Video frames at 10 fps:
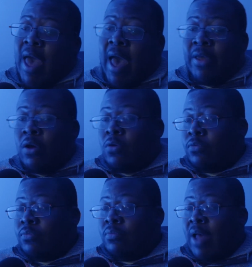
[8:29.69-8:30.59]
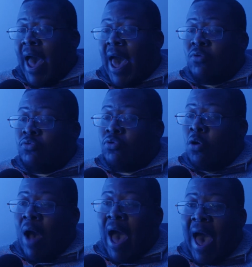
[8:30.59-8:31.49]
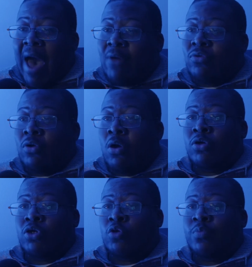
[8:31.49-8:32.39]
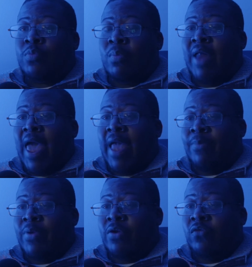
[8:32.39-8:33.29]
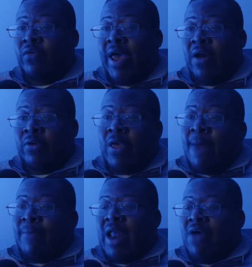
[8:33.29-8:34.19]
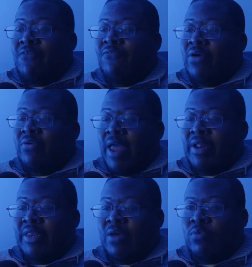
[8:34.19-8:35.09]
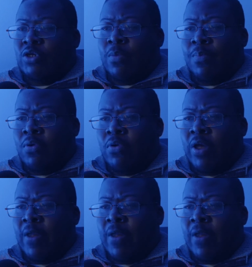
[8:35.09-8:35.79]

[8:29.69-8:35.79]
Yo, I don't know how long Super Black been around, and I felt like there was a point